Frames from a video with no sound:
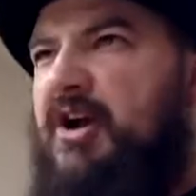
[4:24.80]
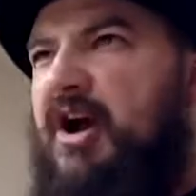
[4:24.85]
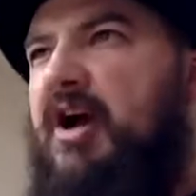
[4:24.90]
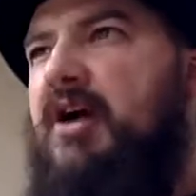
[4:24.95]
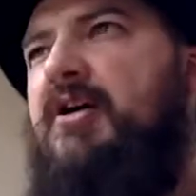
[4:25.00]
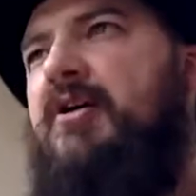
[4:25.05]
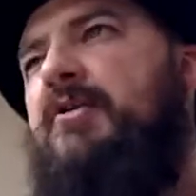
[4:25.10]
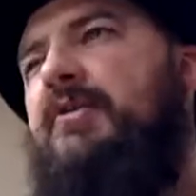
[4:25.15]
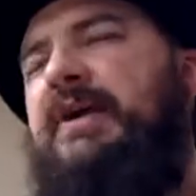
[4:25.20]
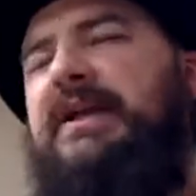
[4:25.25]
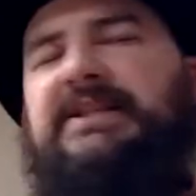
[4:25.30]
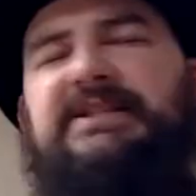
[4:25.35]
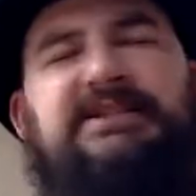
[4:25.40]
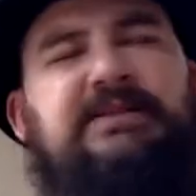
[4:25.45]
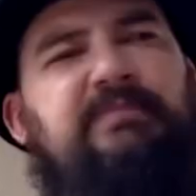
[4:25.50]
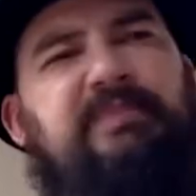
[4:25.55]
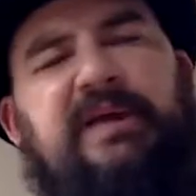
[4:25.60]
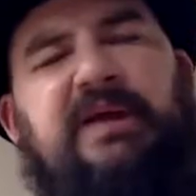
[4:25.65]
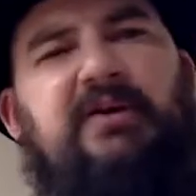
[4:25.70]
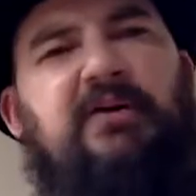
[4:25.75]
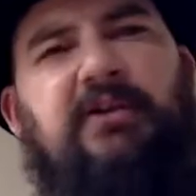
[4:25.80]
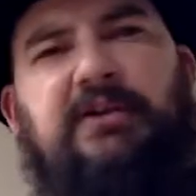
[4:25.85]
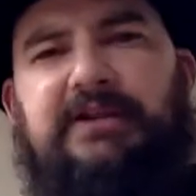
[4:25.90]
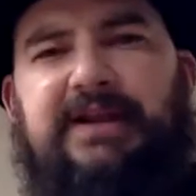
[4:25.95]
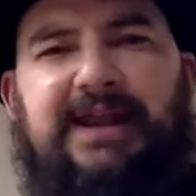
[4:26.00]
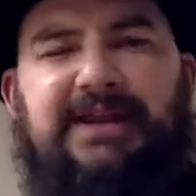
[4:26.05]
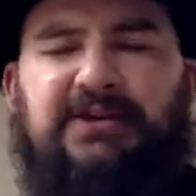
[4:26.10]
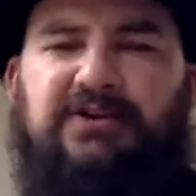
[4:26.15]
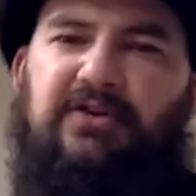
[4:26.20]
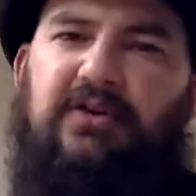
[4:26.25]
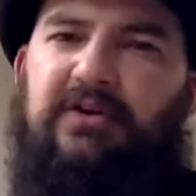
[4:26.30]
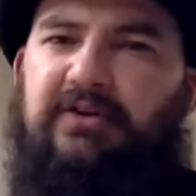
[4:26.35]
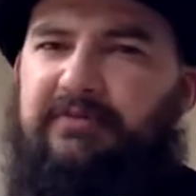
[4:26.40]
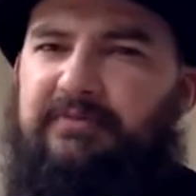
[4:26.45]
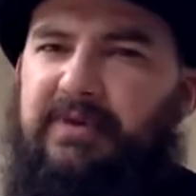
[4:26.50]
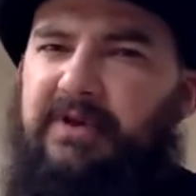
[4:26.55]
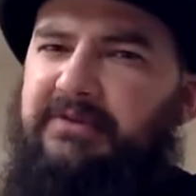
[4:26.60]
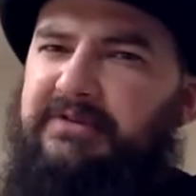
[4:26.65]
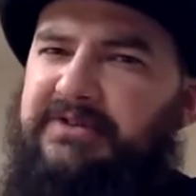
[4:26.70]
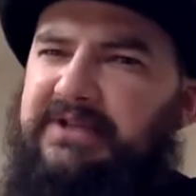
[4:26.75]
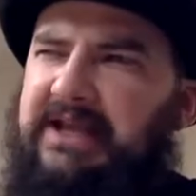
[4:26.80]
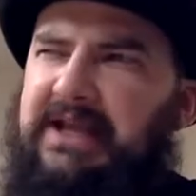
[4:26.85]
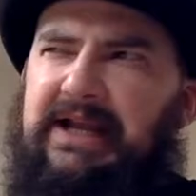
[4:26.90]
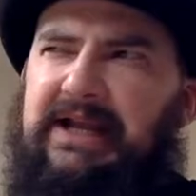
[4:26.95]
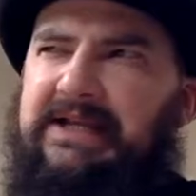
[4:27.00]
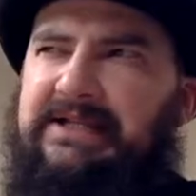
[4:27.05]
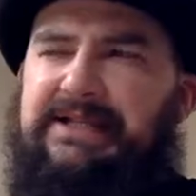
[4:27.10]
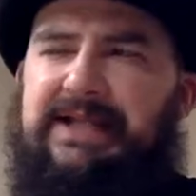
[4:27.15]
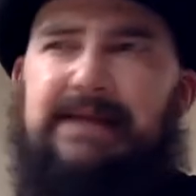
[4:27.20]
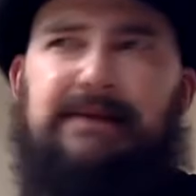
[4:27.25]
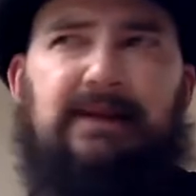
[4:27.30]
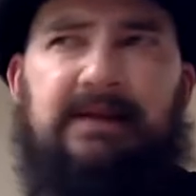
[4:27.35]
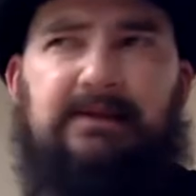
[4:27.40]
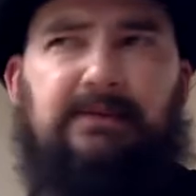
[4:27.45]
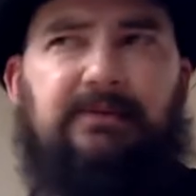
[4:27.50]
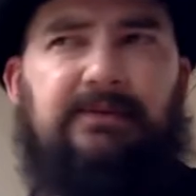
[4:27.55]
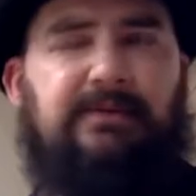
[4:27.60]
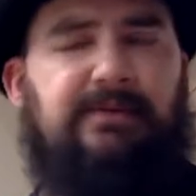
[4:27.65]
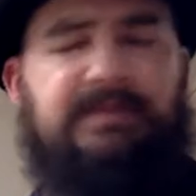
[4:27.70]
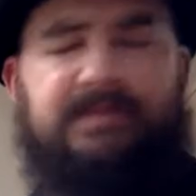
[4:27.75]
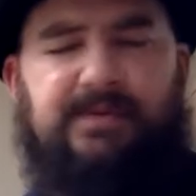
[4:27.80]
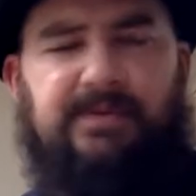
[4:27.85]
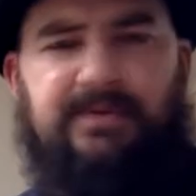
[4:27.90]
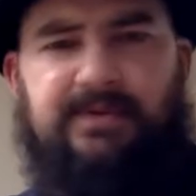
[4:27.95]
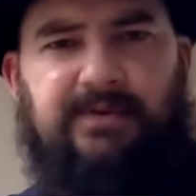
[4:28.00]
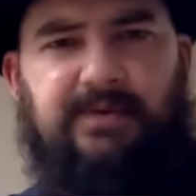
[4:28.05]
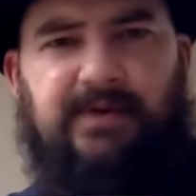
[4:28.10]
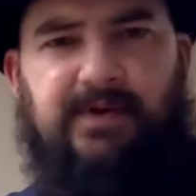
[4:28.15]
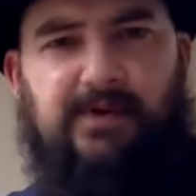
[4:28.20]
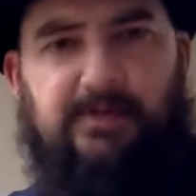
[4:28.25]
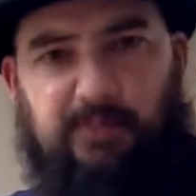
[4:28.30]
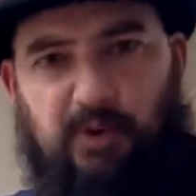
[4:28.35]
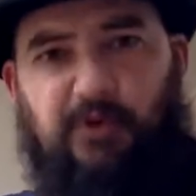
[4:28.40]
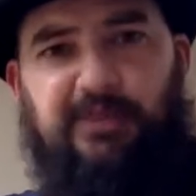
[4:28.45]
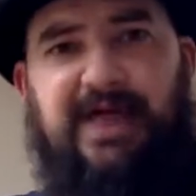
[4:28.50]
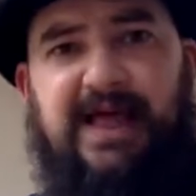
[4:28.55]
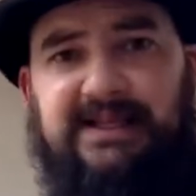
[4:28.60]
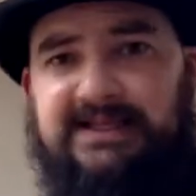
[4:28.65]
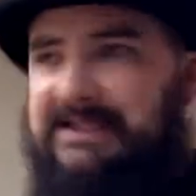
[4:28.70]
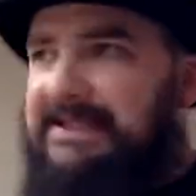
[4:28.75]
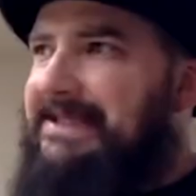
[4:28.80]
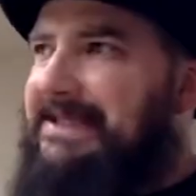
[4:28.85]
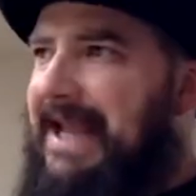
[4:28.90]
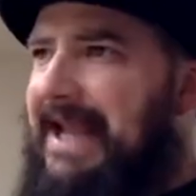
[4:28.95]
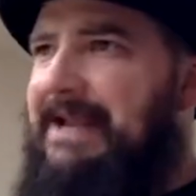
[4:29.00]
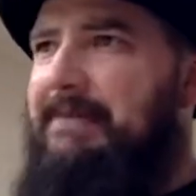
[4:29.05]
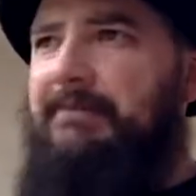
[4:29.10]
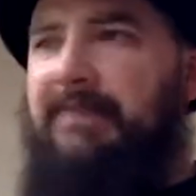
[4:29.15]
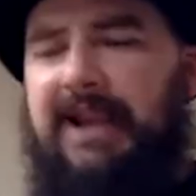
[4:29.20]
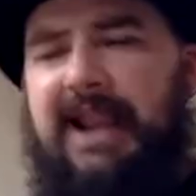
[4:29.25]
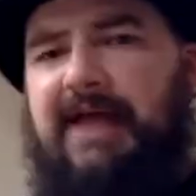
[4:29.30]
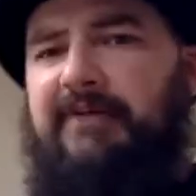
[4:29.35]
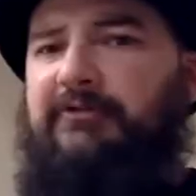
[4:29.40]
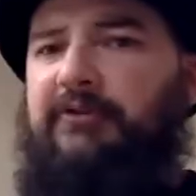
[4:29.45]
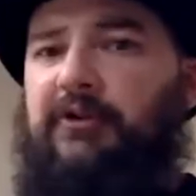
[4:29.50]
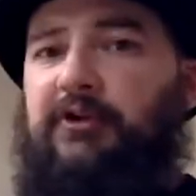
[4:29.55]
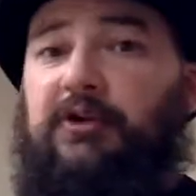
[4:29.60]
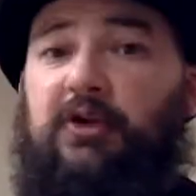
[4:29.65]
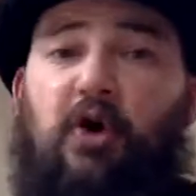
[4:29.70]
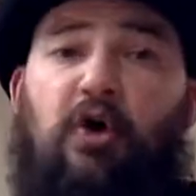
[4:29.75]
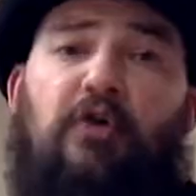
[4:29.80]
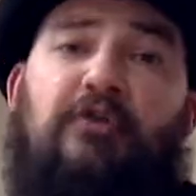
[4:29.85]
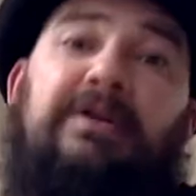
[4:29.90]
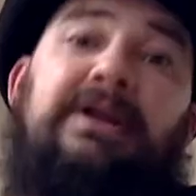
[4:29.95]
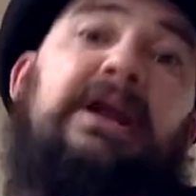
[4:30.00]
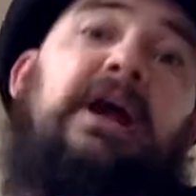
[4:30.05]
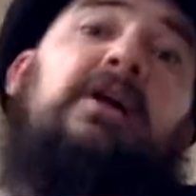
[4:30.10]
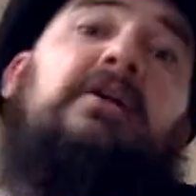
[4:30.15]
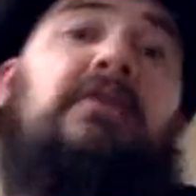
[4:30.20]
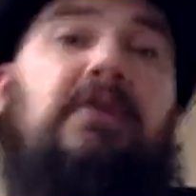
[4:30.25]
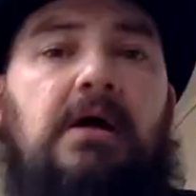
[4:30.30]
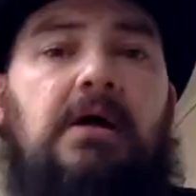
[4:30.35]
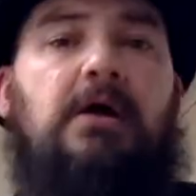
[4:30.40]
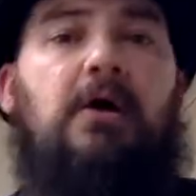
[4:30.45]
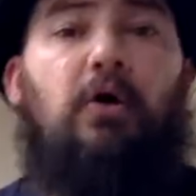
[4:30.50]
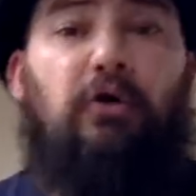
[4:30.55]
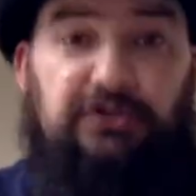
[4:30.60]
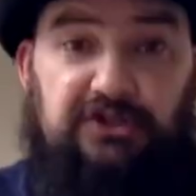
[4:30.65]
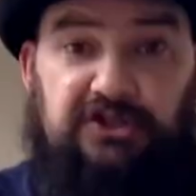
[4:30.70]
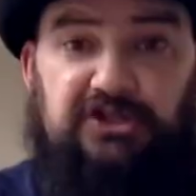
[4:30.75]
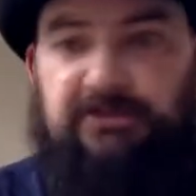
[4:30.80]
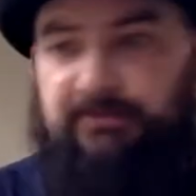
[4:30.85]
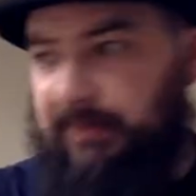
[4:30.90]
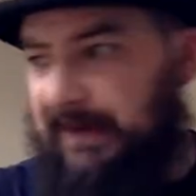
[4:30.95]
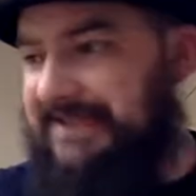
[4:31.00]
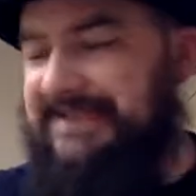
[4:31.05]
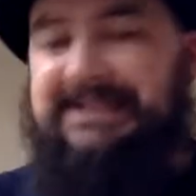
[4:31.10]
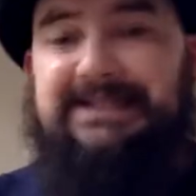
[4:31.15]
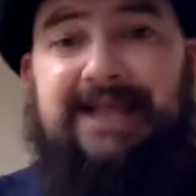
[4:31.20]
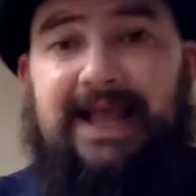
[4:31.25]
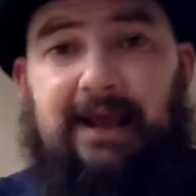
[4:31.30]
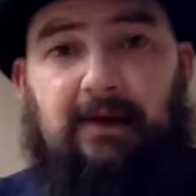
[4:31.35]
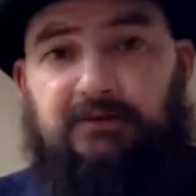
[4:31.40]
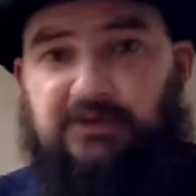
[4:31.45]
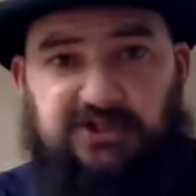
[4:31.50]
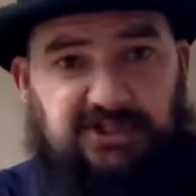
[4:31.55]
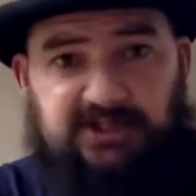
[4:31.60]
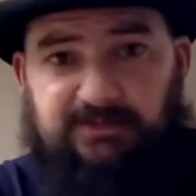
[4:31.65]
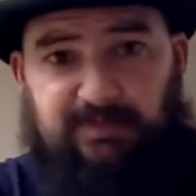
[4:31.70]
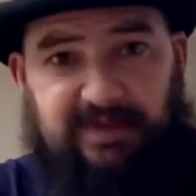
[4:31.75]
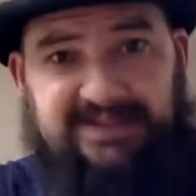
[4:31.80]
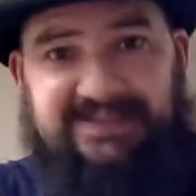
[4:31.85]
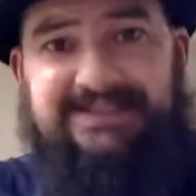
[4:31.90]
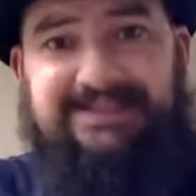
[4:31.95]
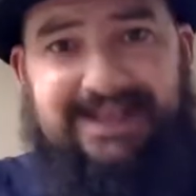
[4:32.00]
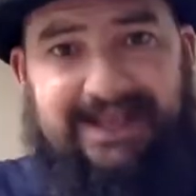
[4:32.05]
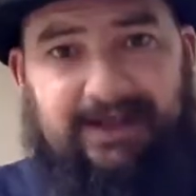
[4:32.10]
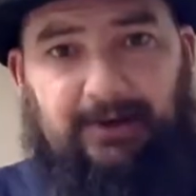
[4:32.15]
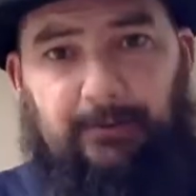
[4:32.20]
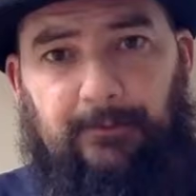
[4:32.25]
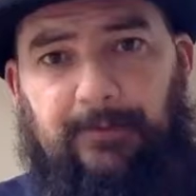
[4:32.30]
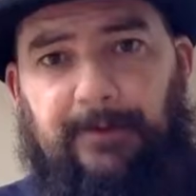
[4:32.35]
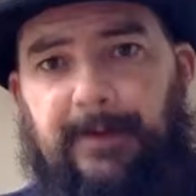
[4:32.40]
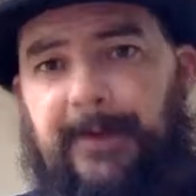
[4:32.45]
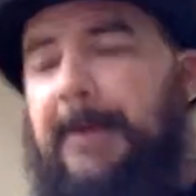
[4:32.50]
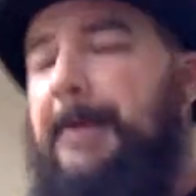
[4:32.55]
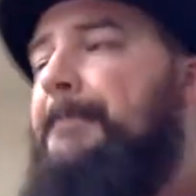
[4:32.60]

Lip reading: it's the be-all and end-all of music. It's like, no, whoa. Put that same level, or split it out, just split it out,